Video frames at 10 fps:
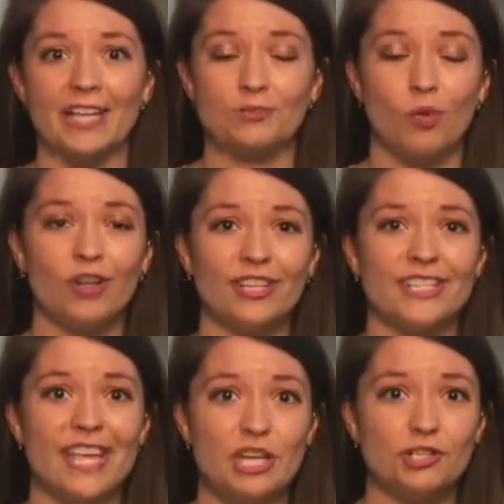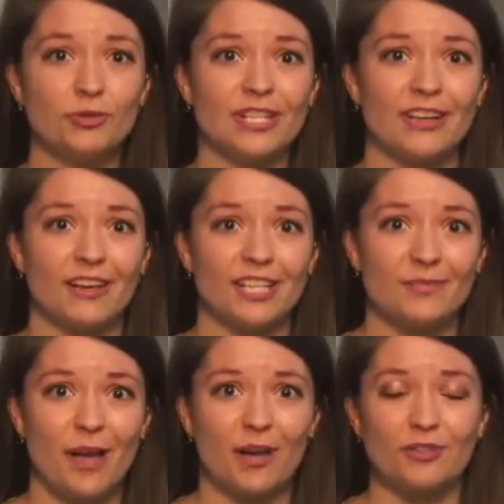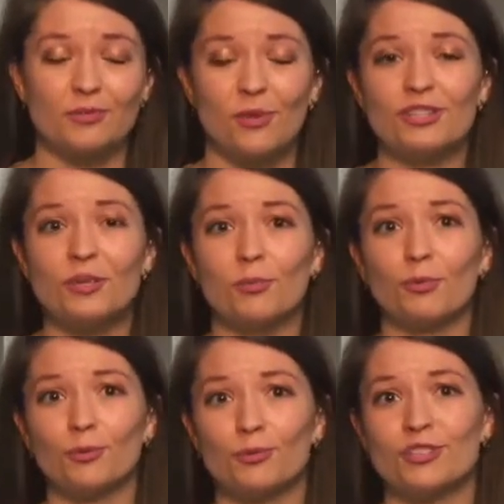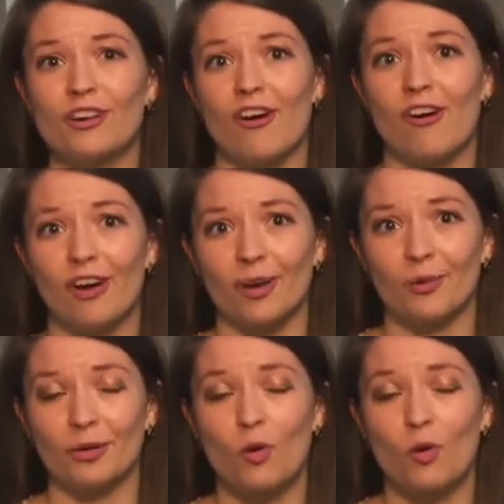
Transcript: as well as injuries on its mouth, as well as a bruised arm. And